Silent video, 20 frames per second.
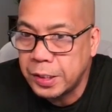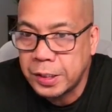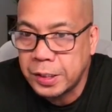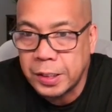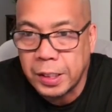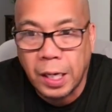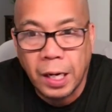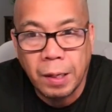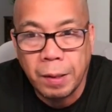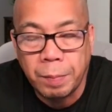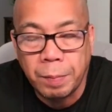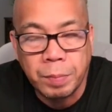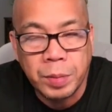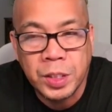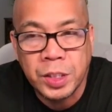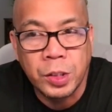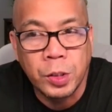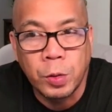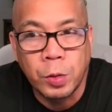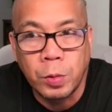I'm
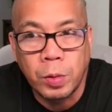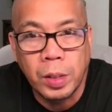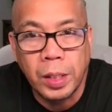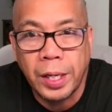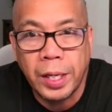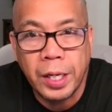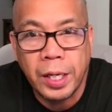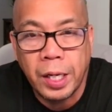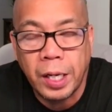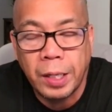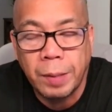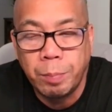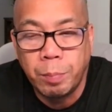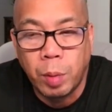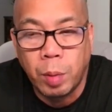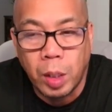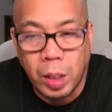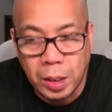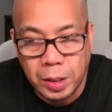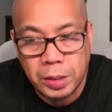so glad I
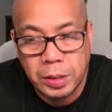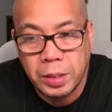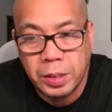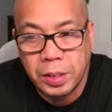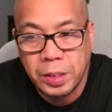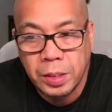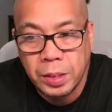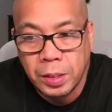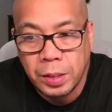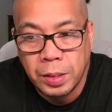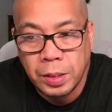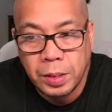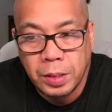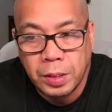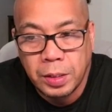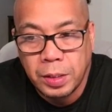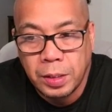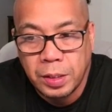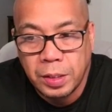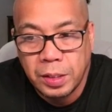bought
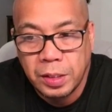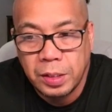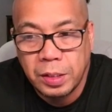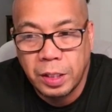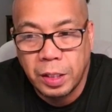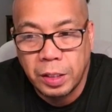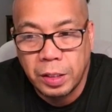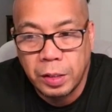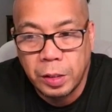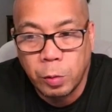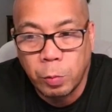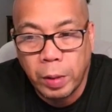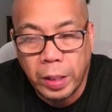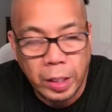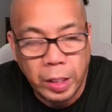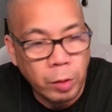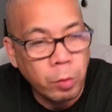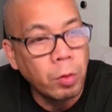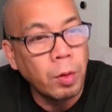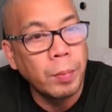the right
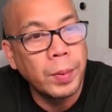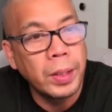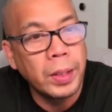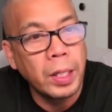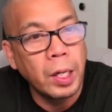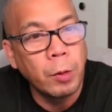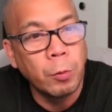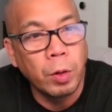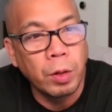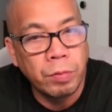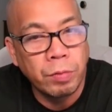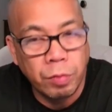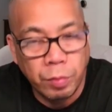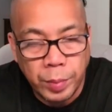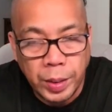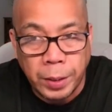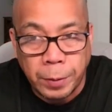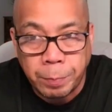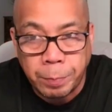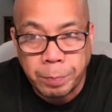equipment that worked for me.